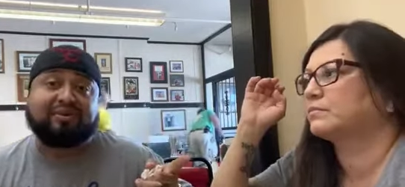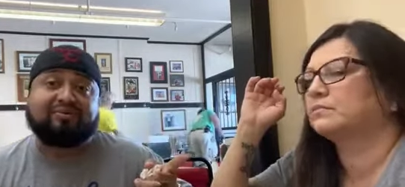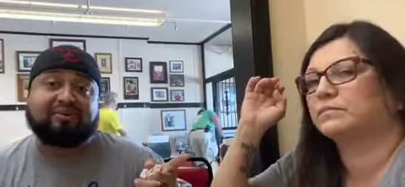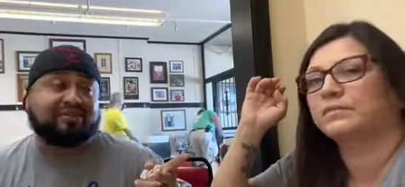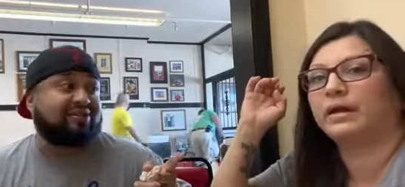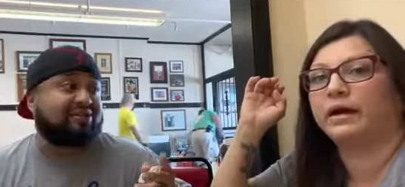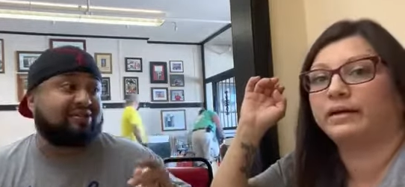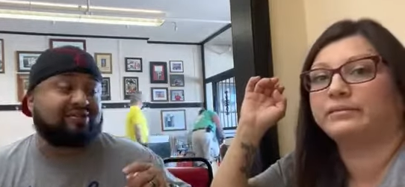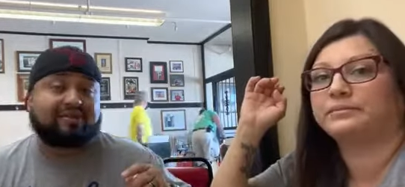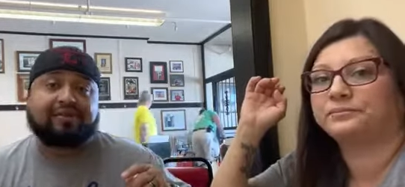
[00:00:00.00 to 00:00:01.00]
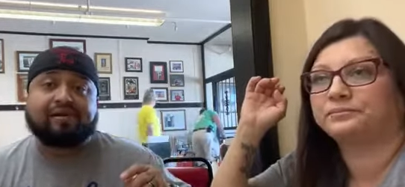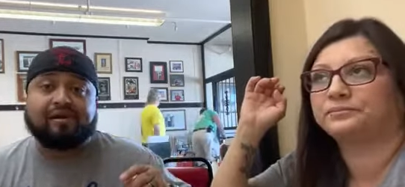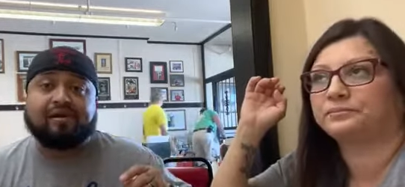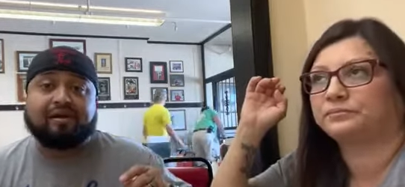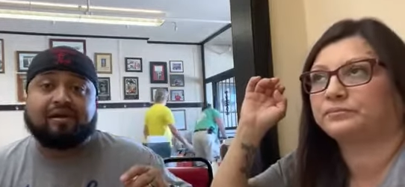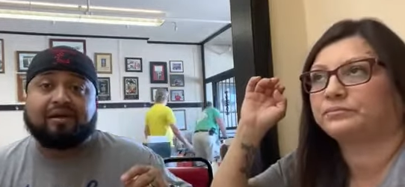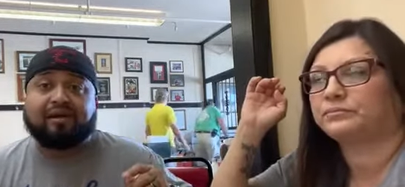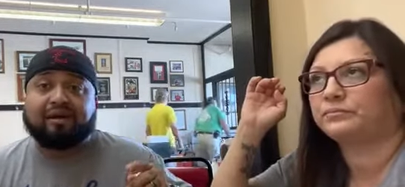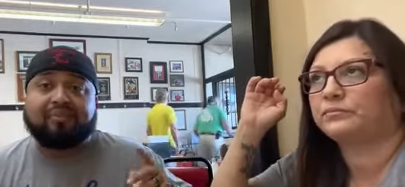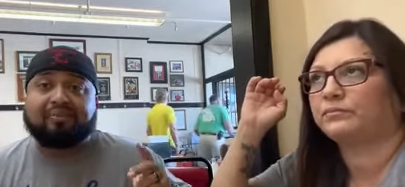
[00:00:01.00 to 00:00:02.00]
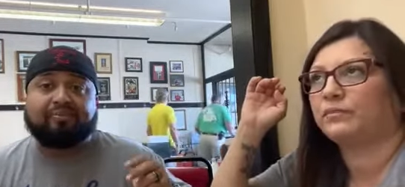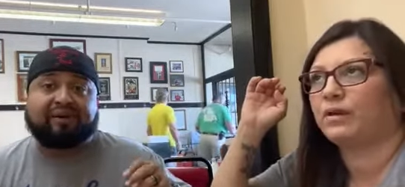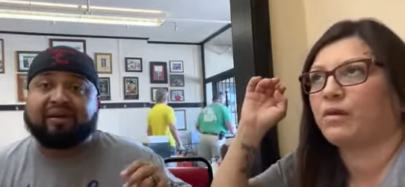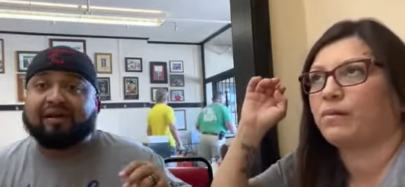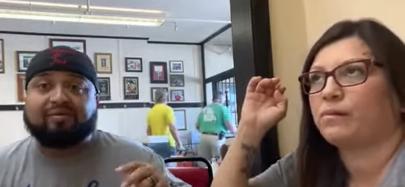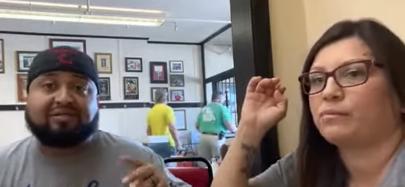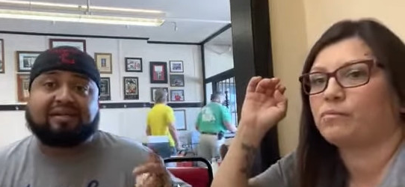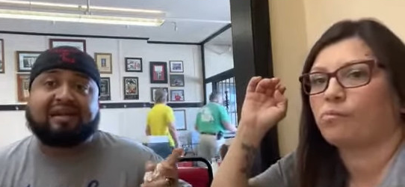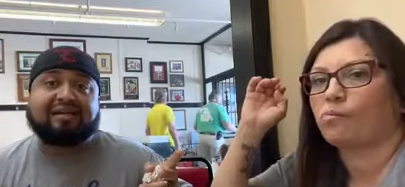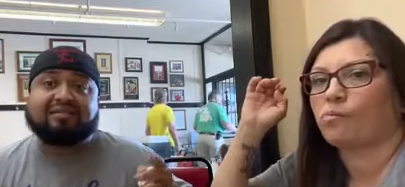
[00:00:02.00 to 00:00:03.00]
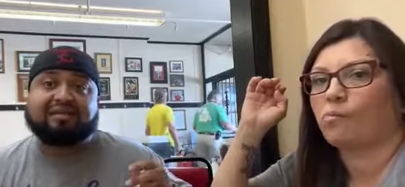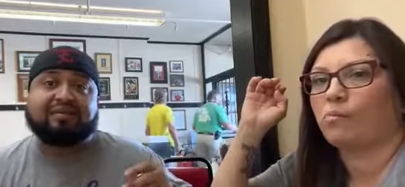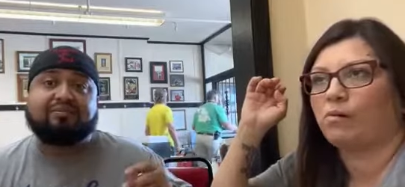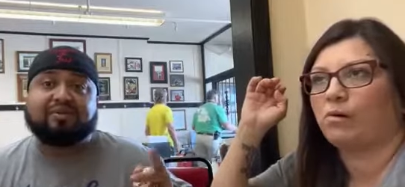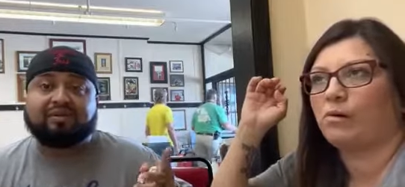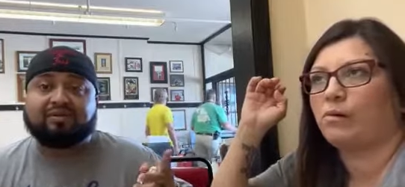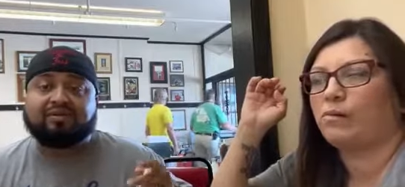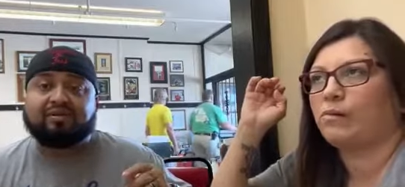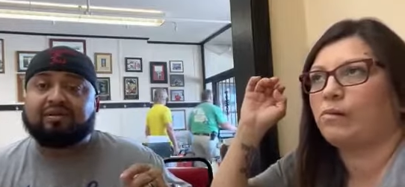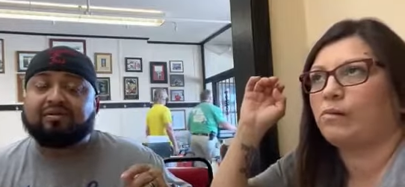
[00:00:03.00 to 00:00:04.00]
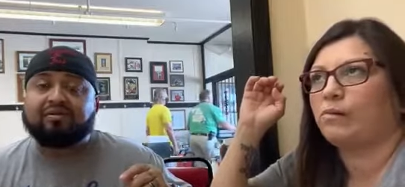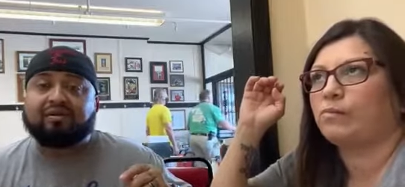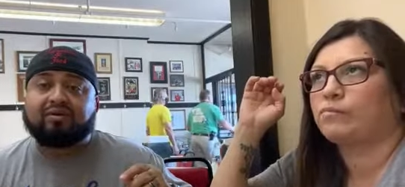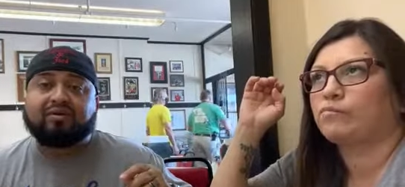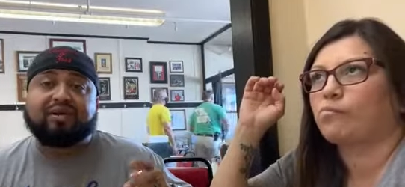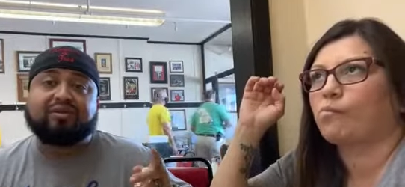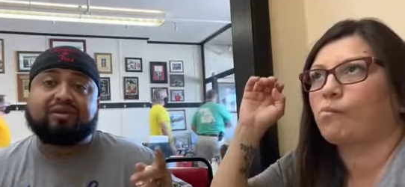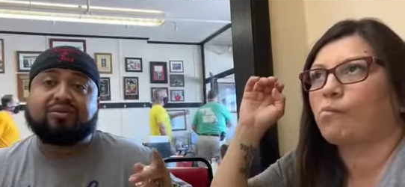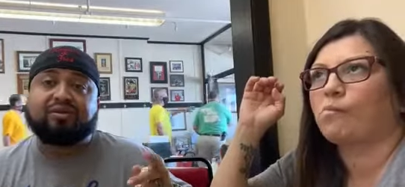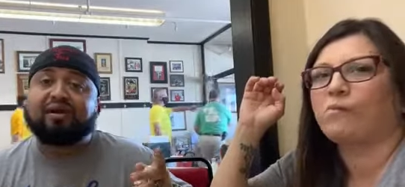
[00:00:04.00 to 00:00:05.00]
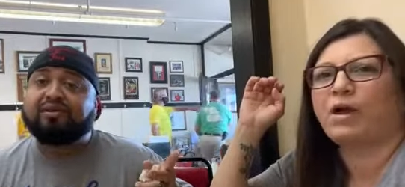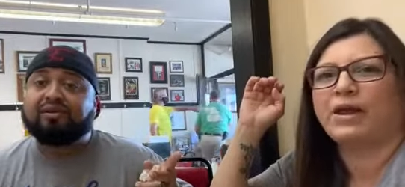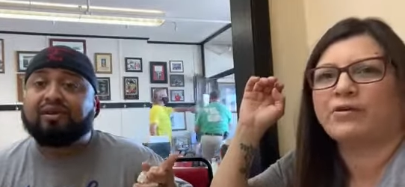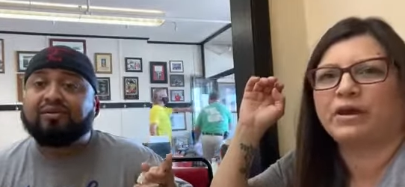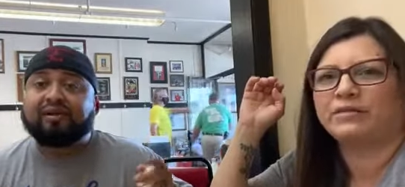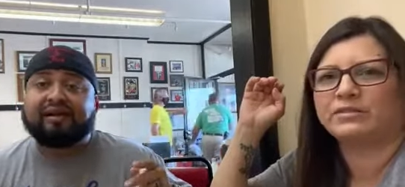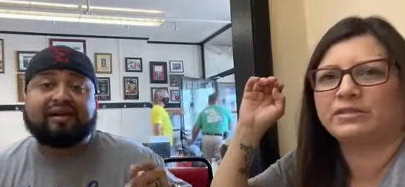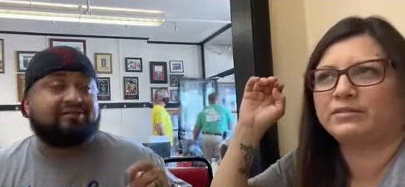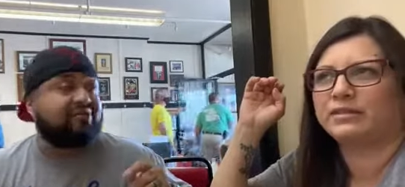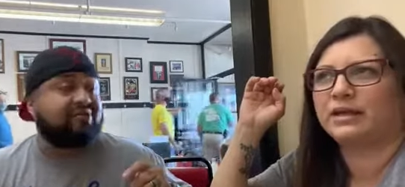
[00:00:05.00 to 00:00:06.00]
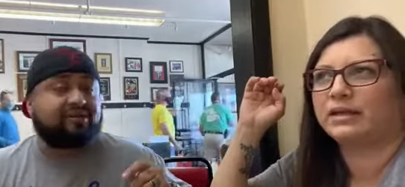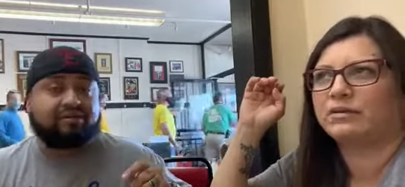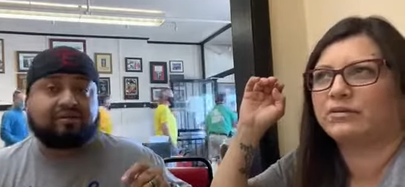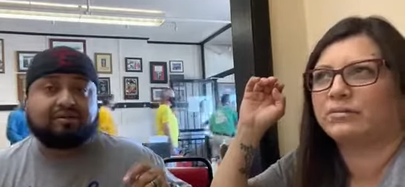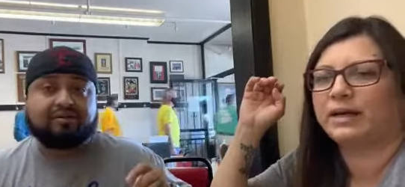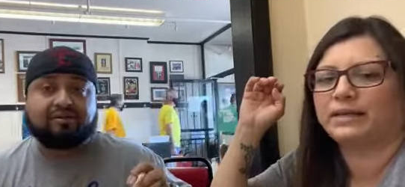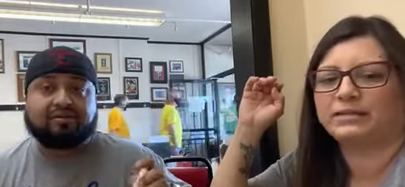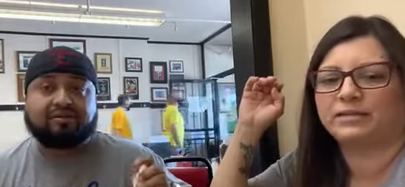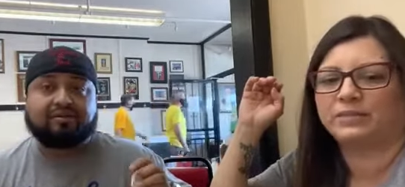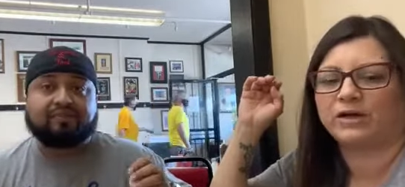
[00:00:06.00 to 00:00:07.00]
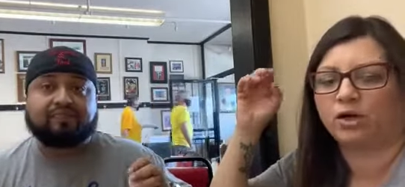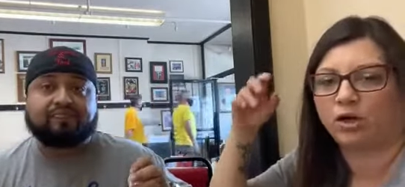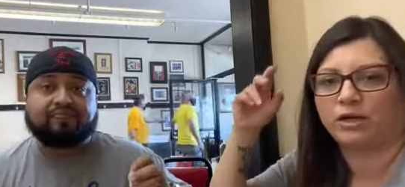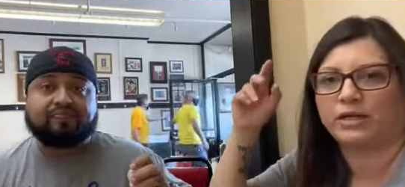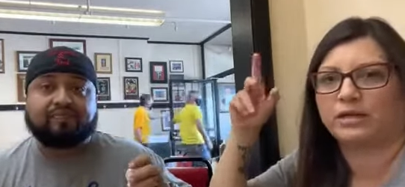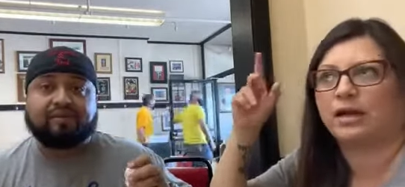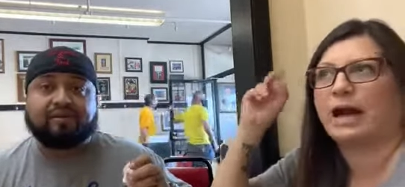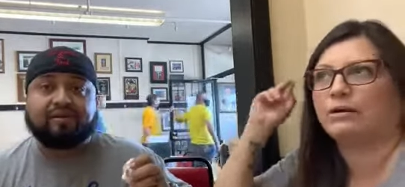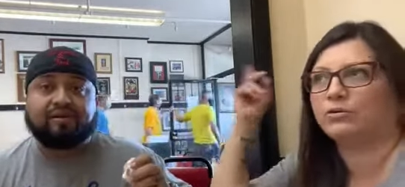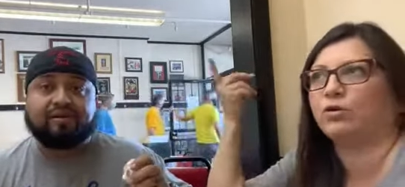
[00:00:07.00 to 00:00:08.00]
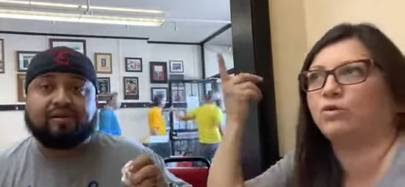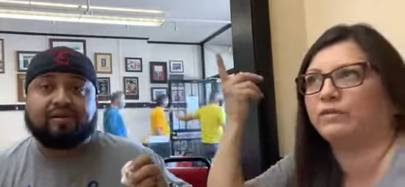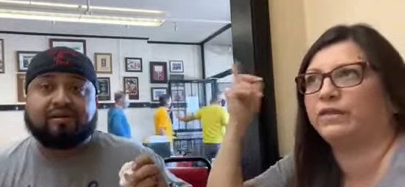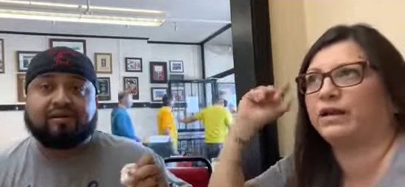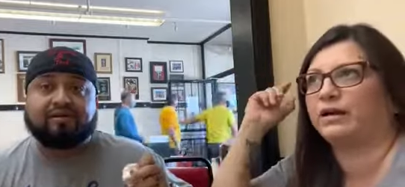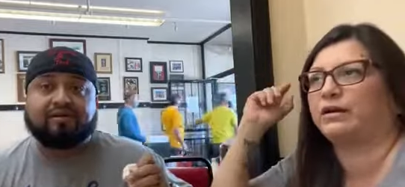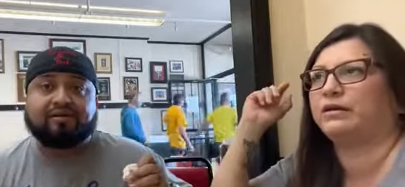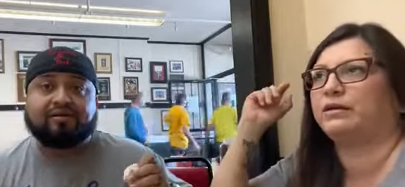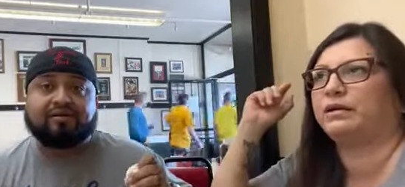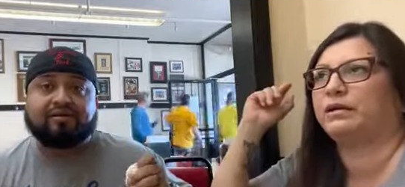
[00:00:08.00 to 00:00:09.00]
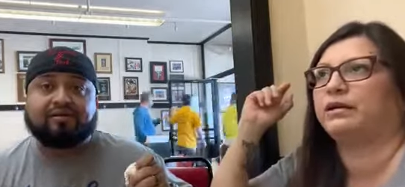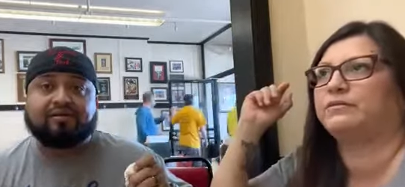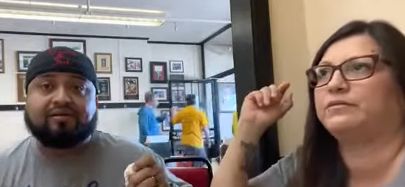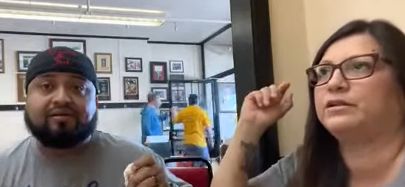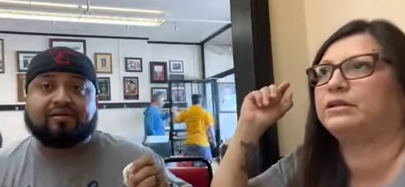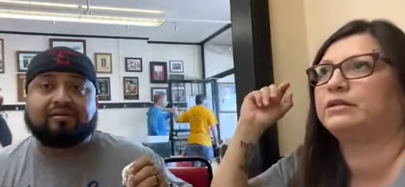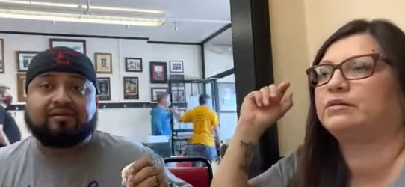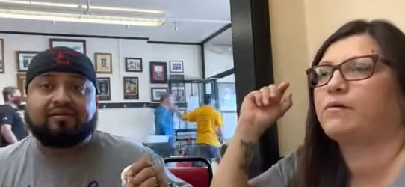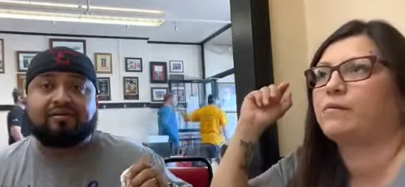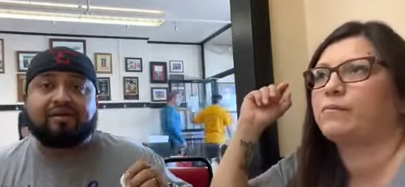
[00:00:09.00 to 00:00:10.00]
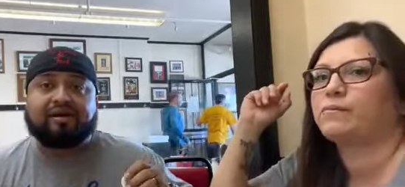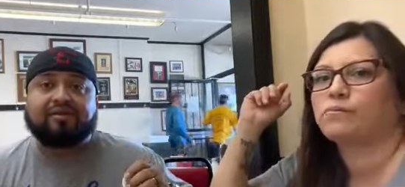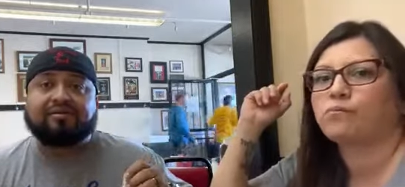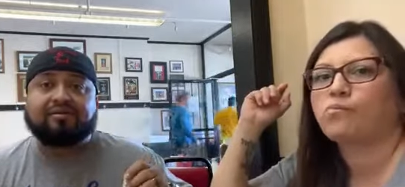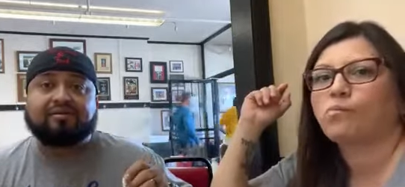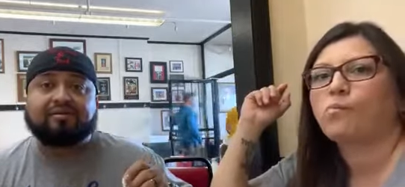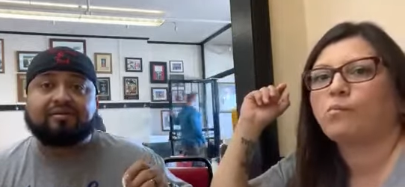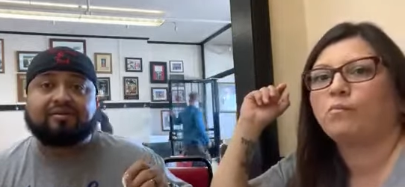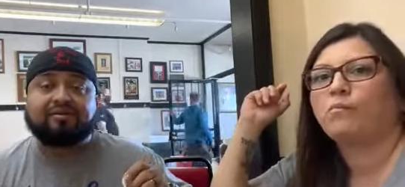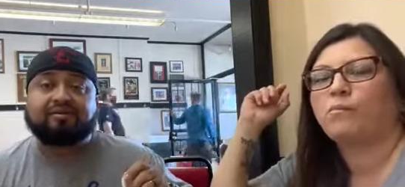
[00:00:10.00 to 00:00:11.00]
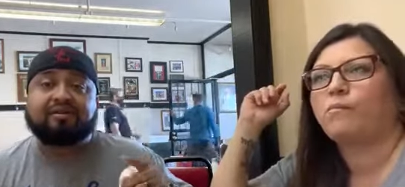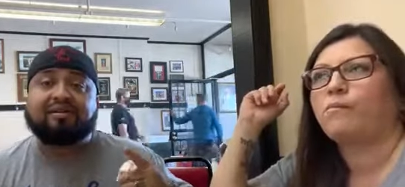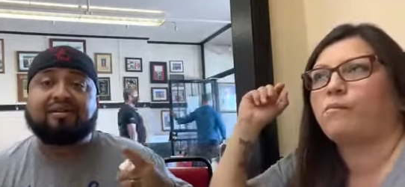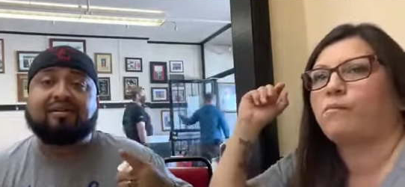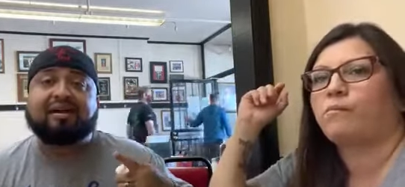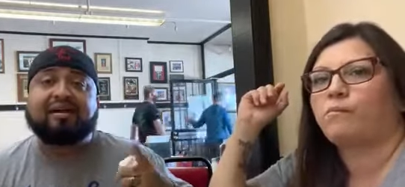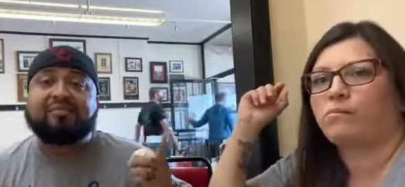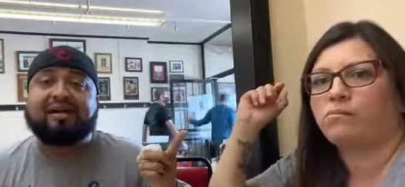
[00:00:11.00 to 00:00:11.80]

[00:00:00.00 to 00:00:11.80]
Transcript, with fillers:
Speaker 1: difference out yeah. here. So in my brain, I was in Cali time, but you know. We had a good turnout. I know. I was even
Speaker 2: like, "Oh man, it's gonna be early out over there in California."
Speaker 1: Yeah. So look at all the line